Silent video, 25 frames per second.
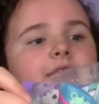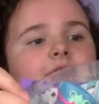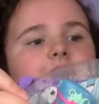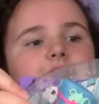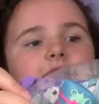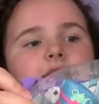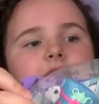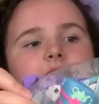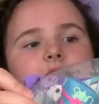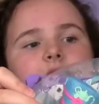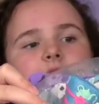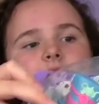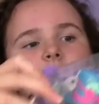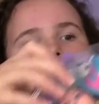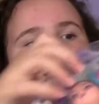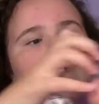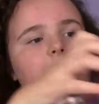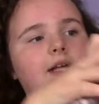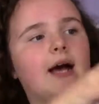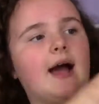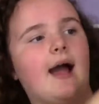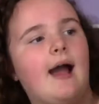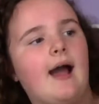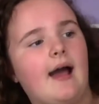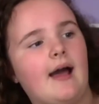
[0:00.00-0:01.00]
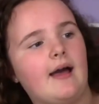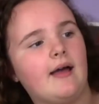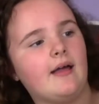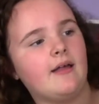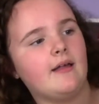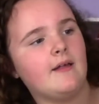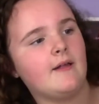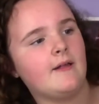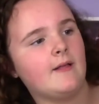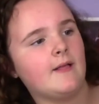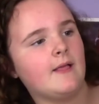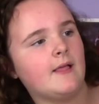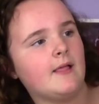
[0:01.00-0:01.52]
this little
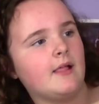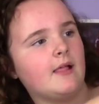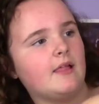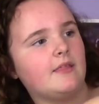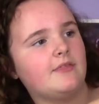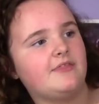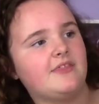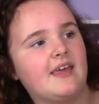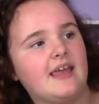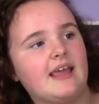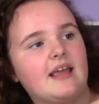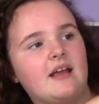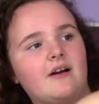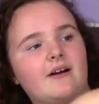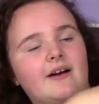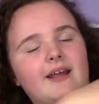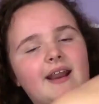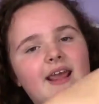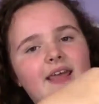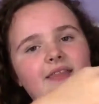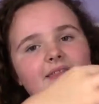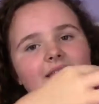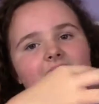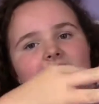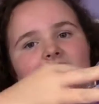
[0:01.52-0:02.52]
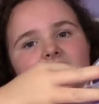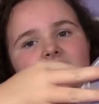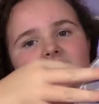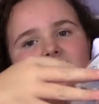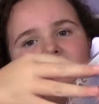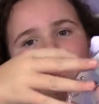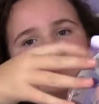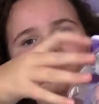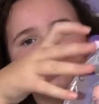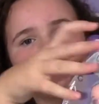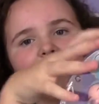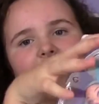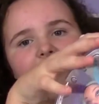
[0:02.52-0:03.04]
thing on it that
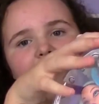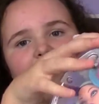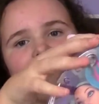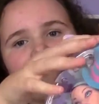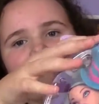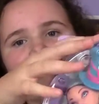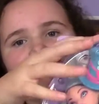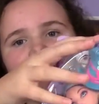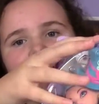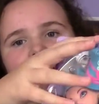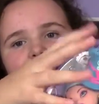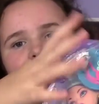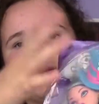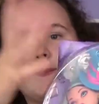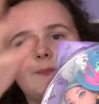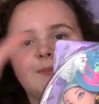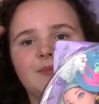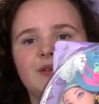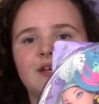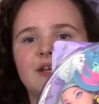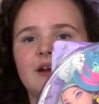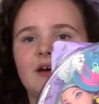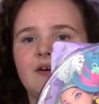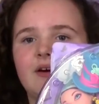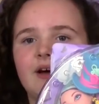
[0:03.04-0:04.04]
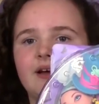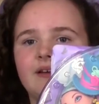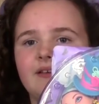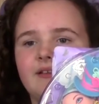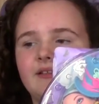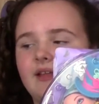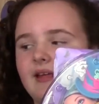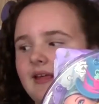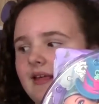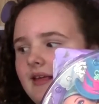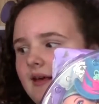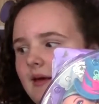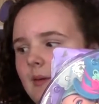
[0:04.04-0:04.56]
looks like, you know how you
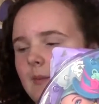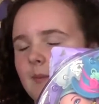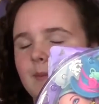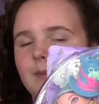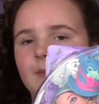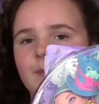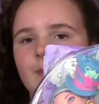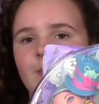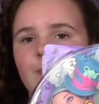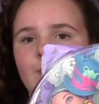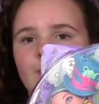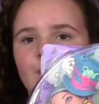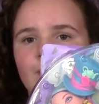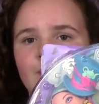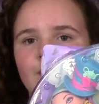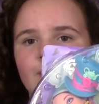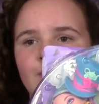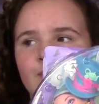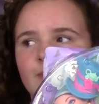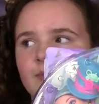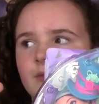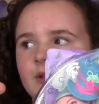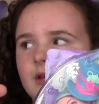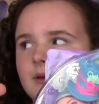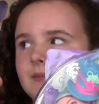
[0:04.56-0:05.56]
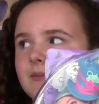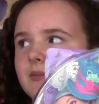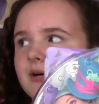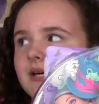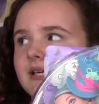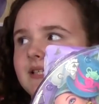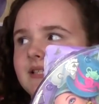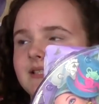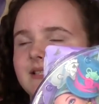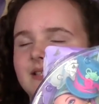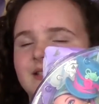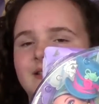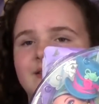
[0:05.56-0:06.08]
like
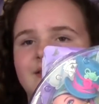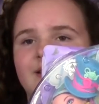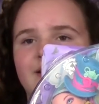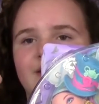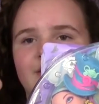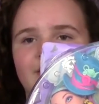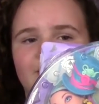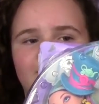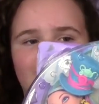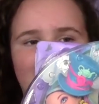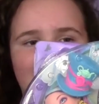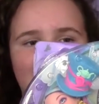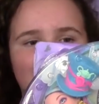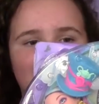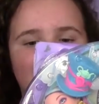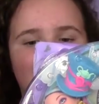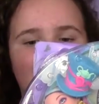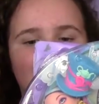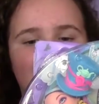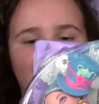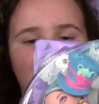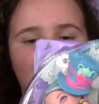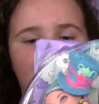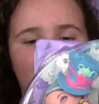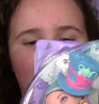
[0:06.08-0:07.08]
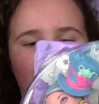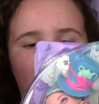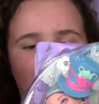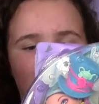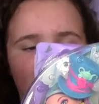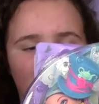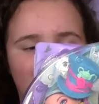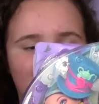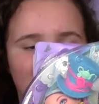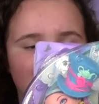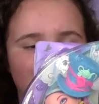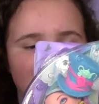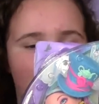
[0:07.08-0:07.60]
press the little thing sticking up on the
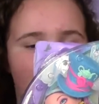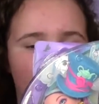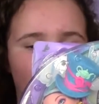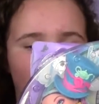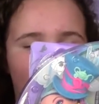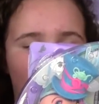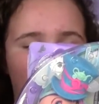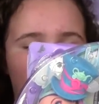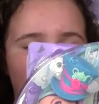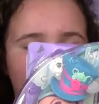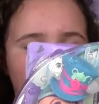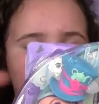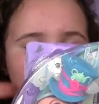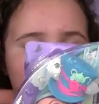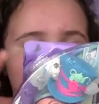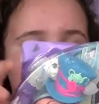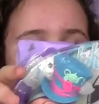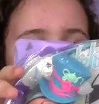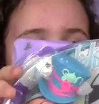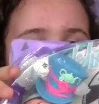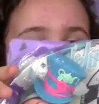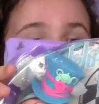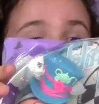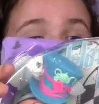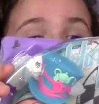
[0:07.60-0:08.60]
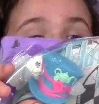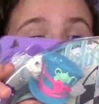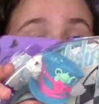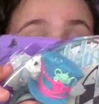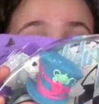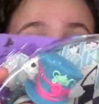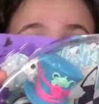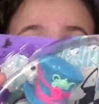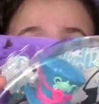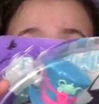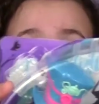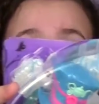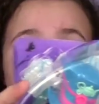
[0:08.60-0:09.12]
stopwatch.
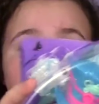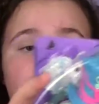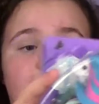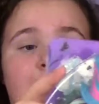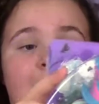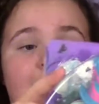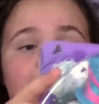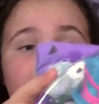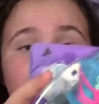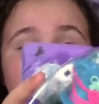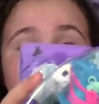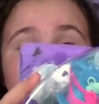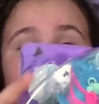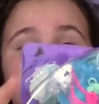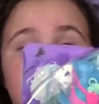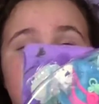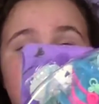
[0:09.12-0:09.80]
So that this